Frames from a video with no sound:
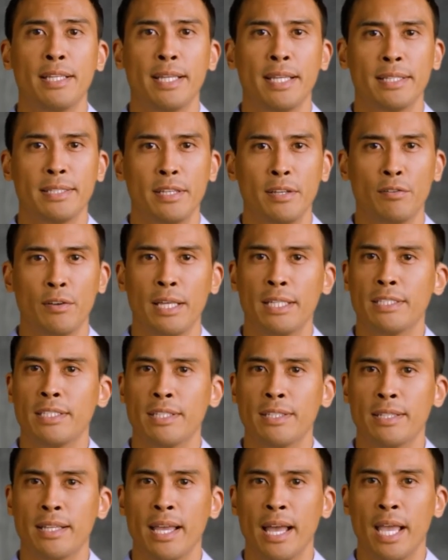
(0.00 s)
and
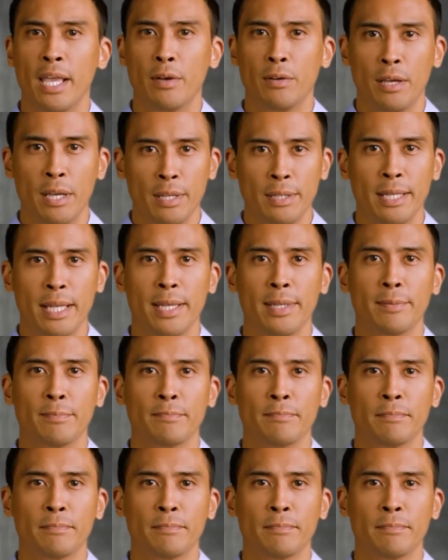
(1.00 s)
integration, including